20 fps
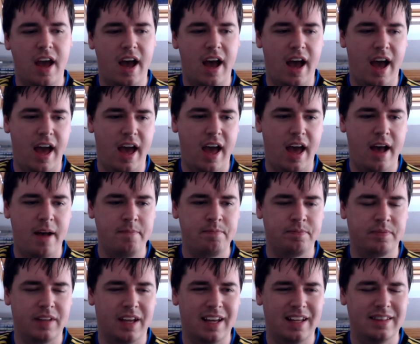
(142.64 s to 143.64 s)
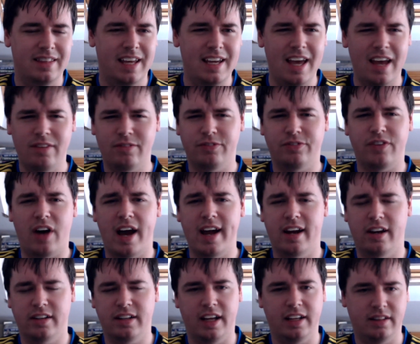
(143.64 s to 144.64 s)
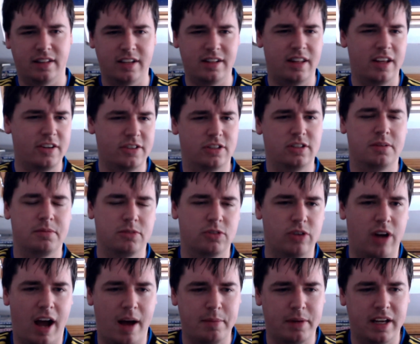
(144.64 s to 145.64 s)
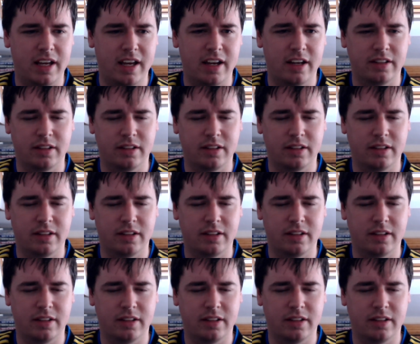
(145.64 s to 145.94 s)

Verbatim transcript: They get fired, like there's some drama here.